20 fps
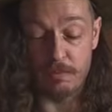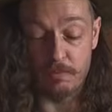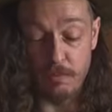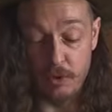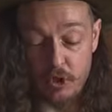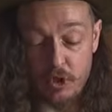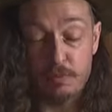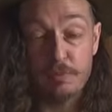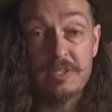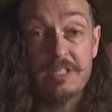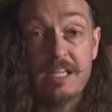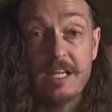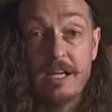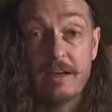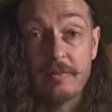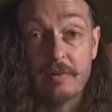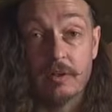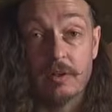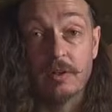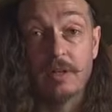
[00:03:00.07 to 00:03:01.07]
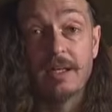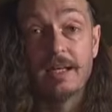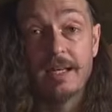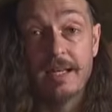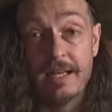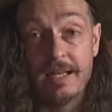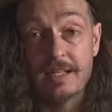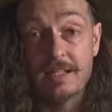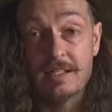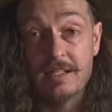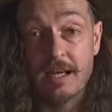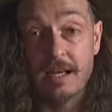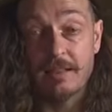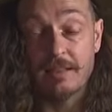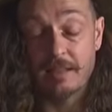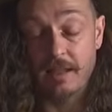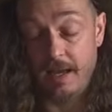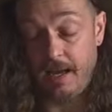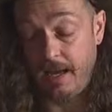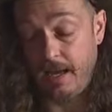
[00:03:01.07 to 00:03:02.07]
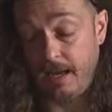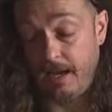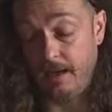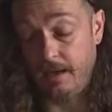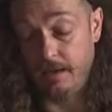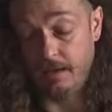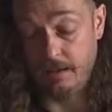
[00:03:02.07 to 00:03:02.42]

much material inside the hat.